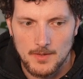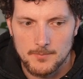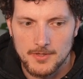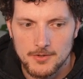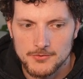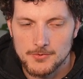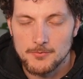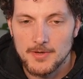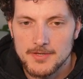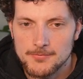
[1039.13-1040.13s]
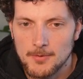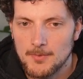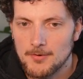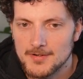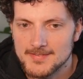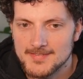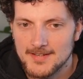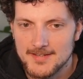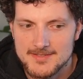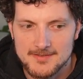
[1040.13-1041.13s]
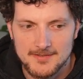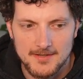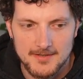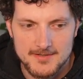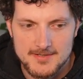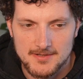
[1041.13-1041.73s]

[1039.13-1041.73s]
because we read from our state, and